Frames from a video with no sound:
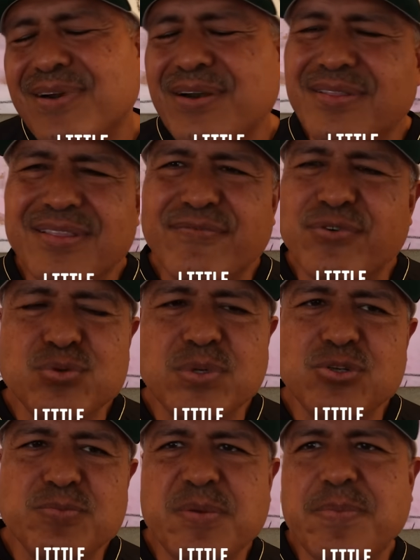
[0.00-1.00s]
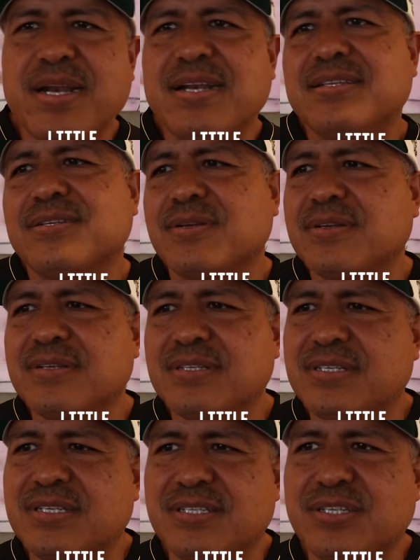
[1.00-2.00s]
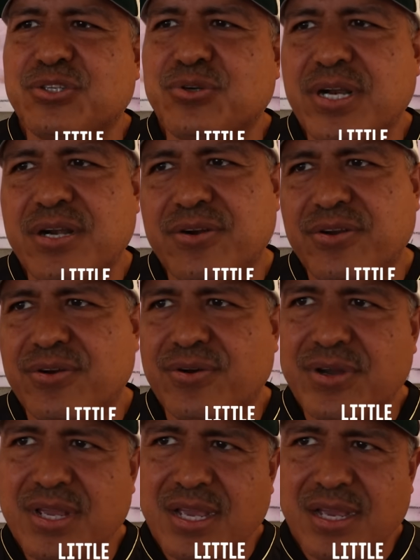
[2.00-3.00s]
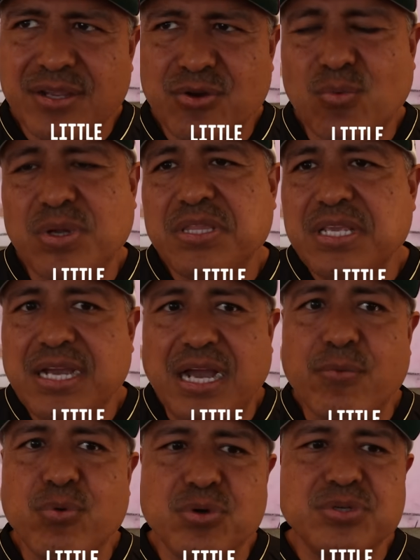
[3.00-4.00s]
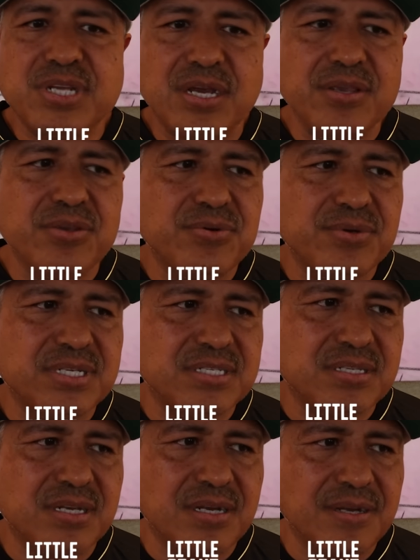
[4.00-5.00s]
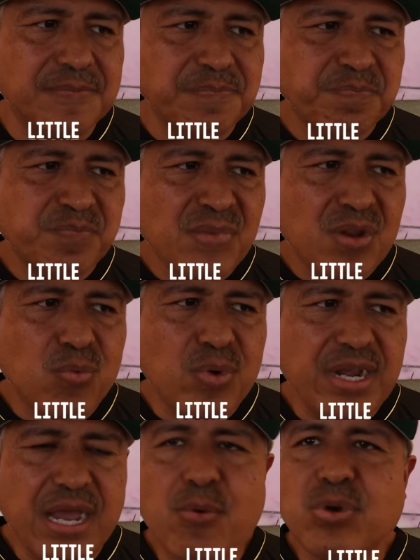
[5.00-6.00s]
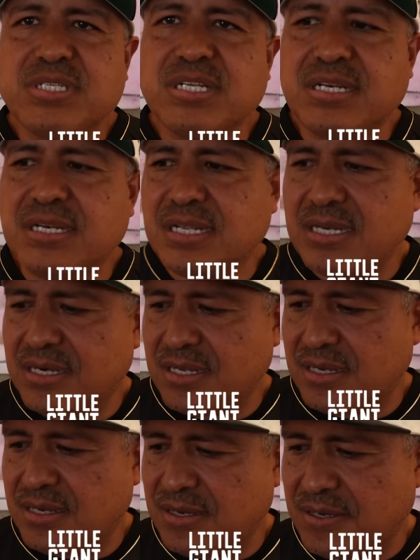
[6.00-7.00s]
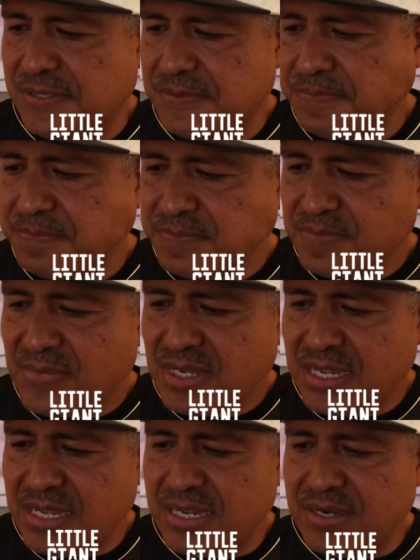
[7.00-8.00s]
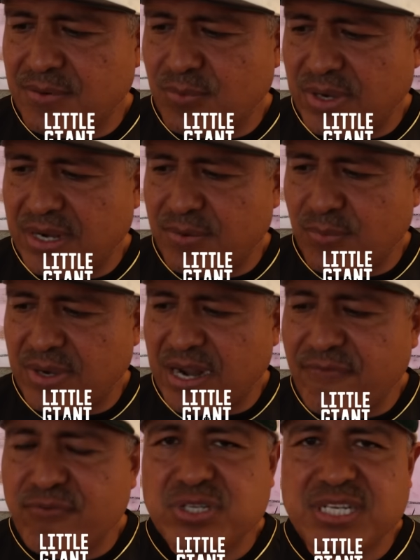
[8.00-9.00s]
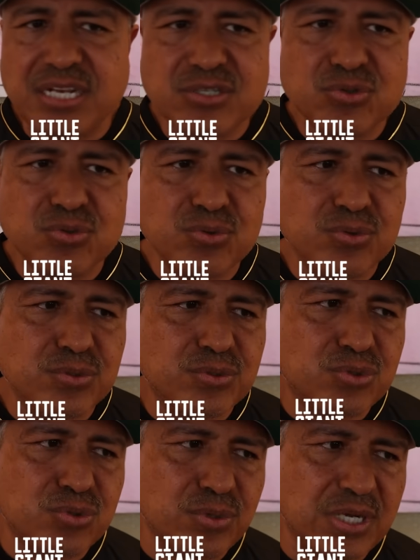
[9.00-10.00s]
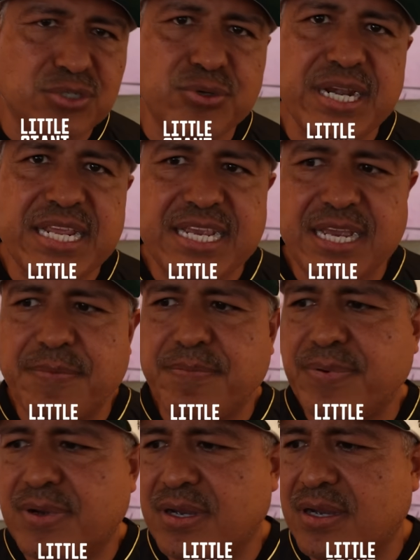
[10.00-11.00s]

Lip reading: right, the first one to be blamed is a trainer. You know, one thing I will tell you is, when I was when I first got to a training camp